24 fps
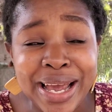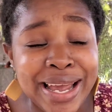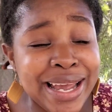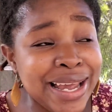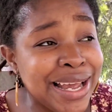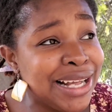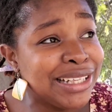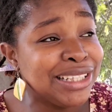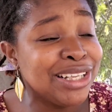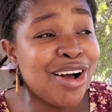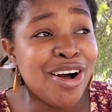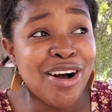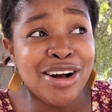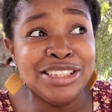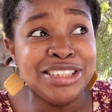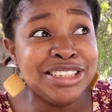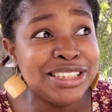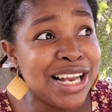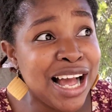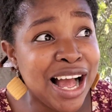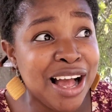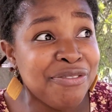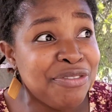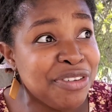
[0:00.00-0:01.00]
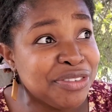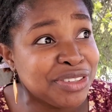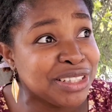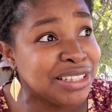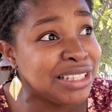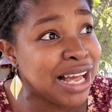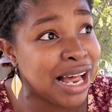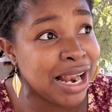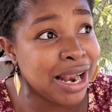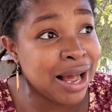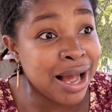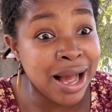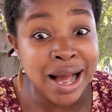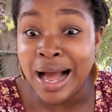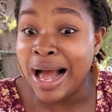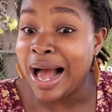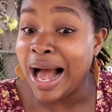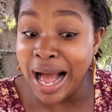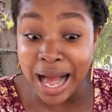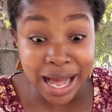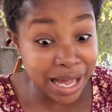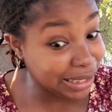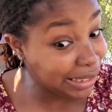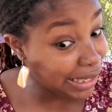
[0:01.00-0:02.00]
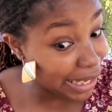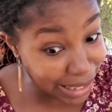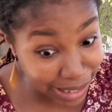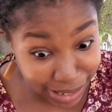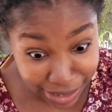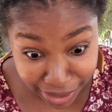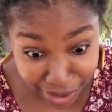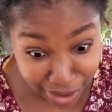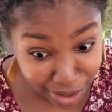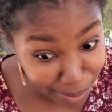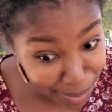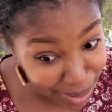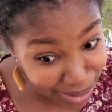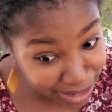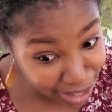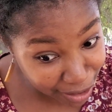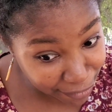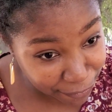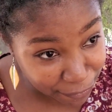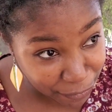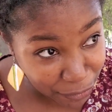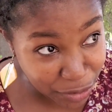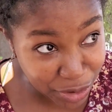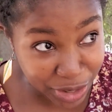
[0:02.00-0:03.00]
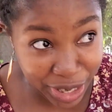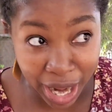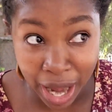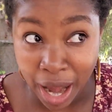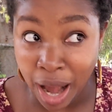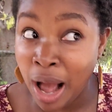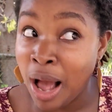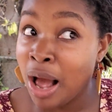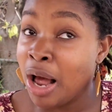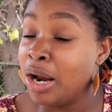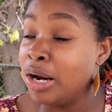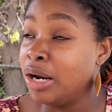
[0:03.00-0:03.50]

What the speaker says: pay $850. I get a little bit of food, yeah.